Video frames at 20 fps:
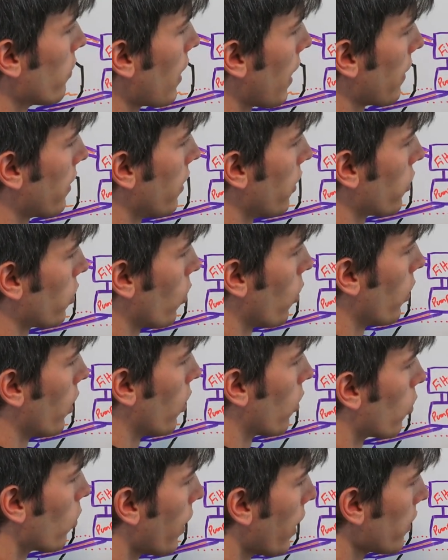got this
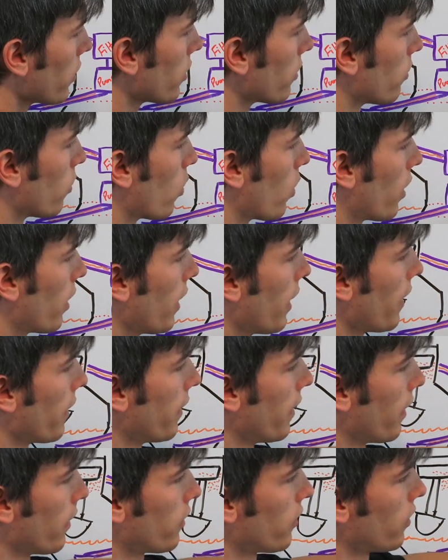oil reservoir
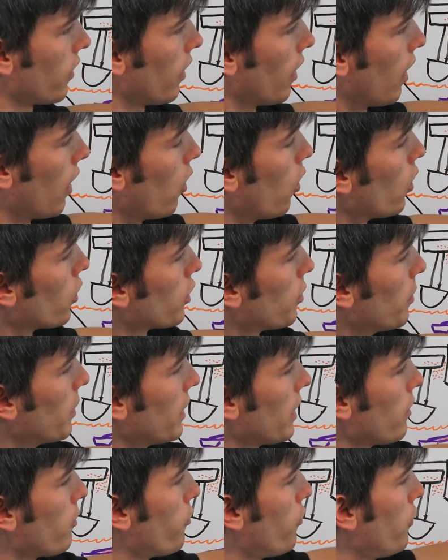that's
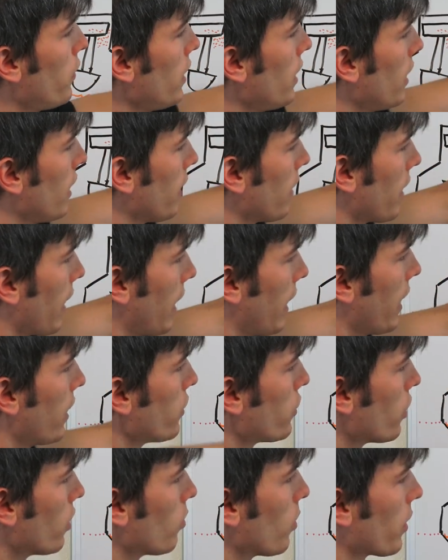ultimately feeding that
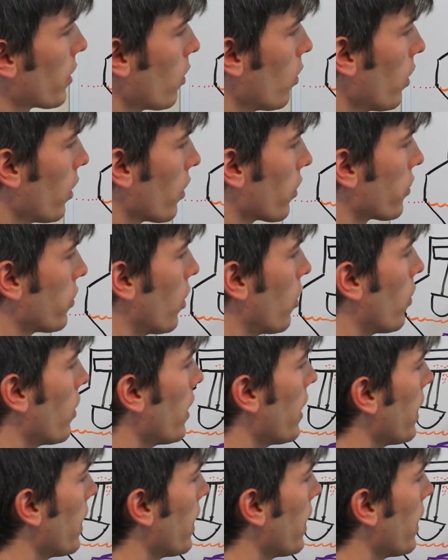engine with oil. So